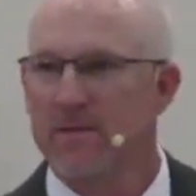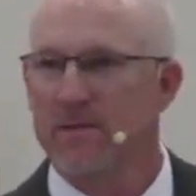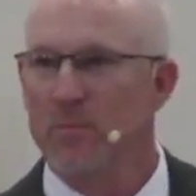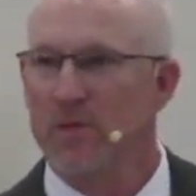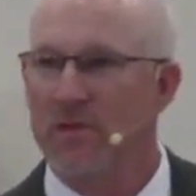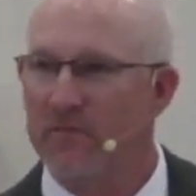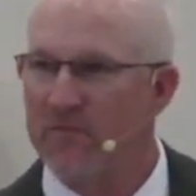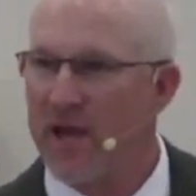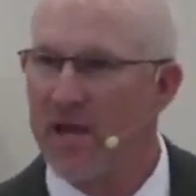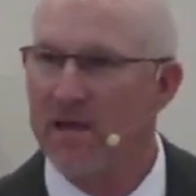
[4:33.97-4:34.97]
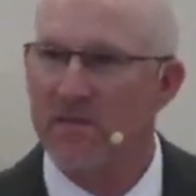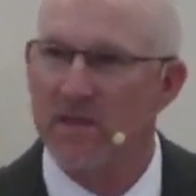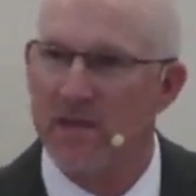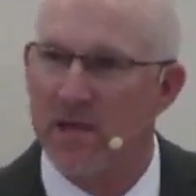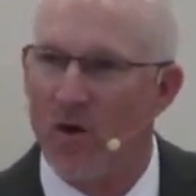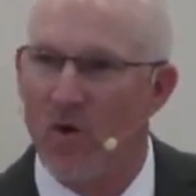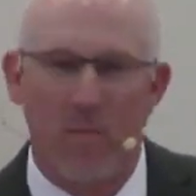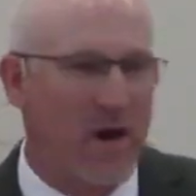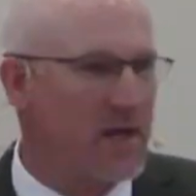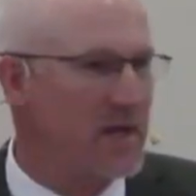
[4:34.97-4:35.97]
But the faith that the
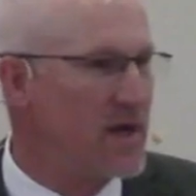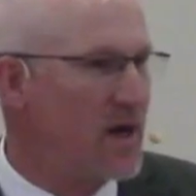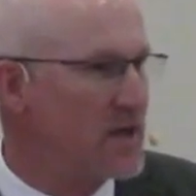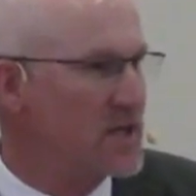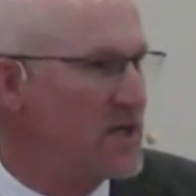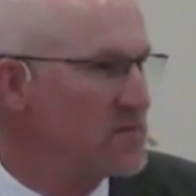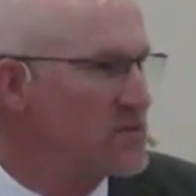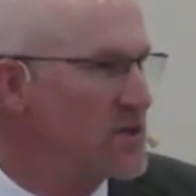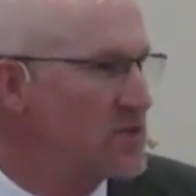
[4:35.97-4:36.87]
Almighty God gives us